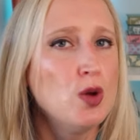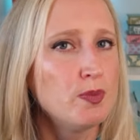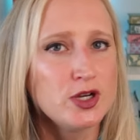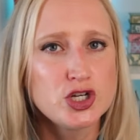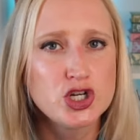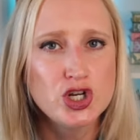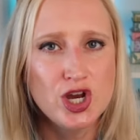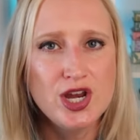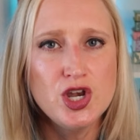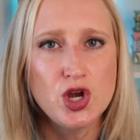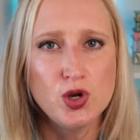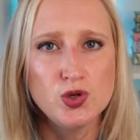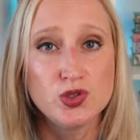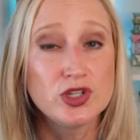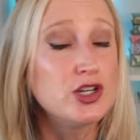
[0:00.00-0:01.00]
But she
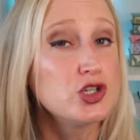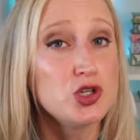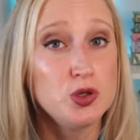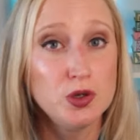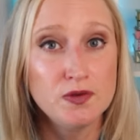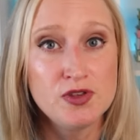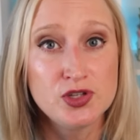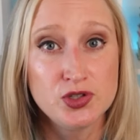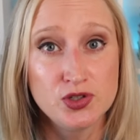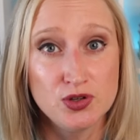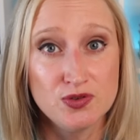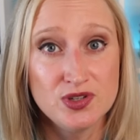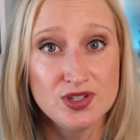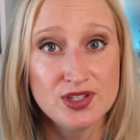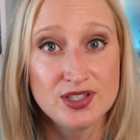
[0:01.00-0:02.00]
knows that two of the
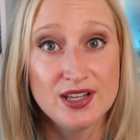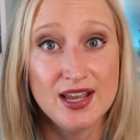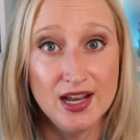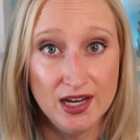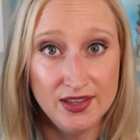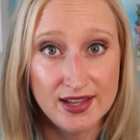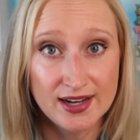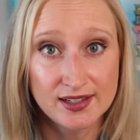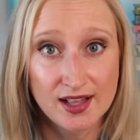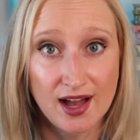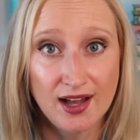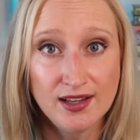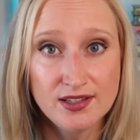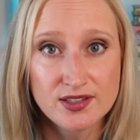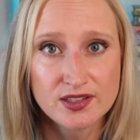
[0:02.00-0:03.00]
students in that
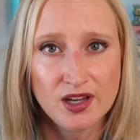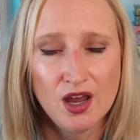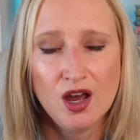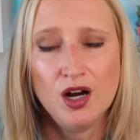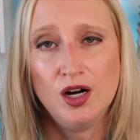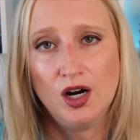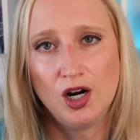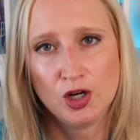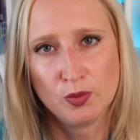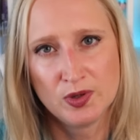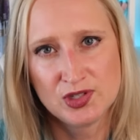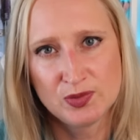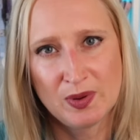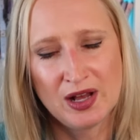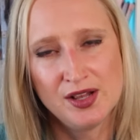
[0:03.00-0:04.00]
class are
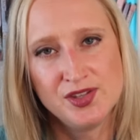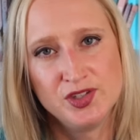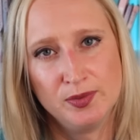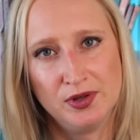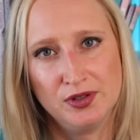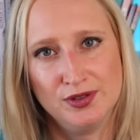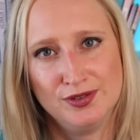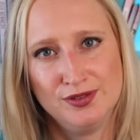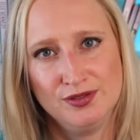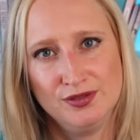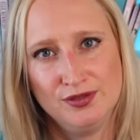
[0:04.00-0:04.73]
responsible